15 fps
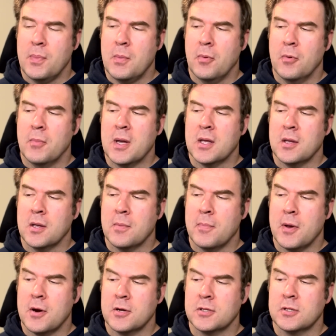People are making
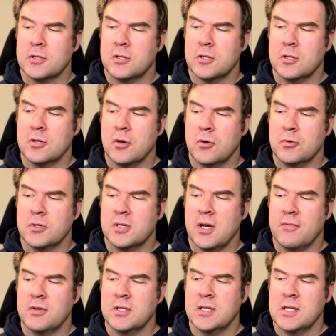comparisons to the
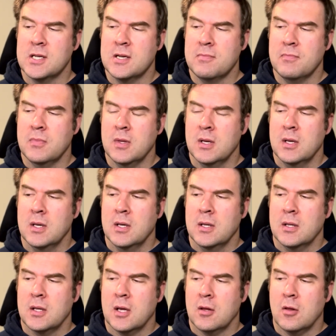07 team
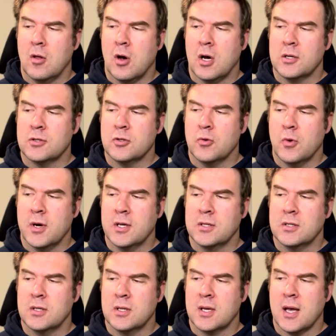that lost
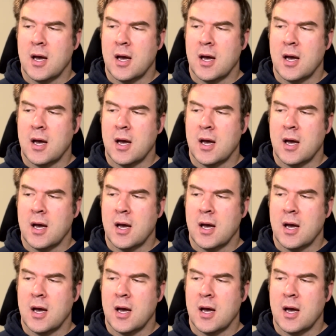twice to the